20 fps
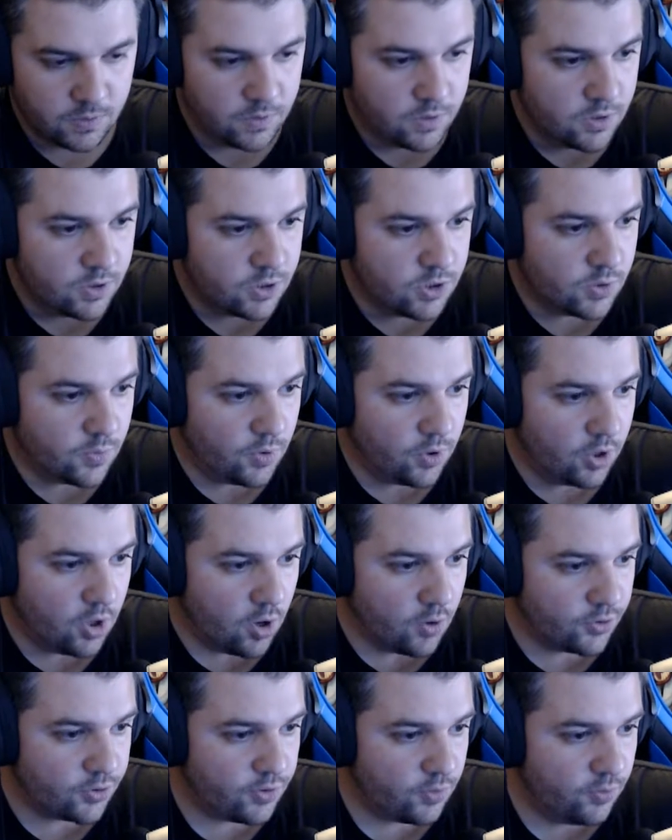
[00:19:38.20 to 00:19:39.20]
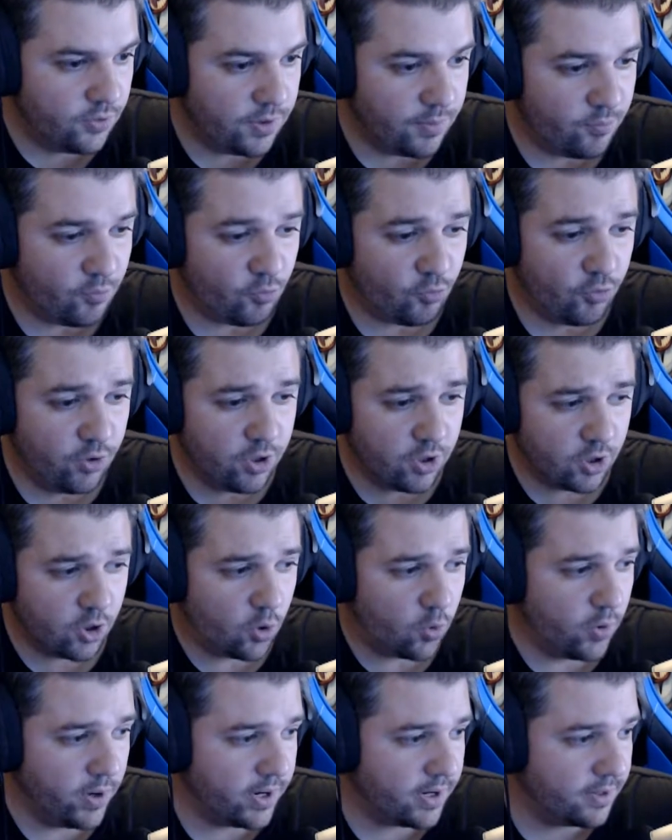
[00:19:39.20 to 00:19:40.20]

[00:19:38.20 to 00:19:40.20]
So we'll go through them real quick,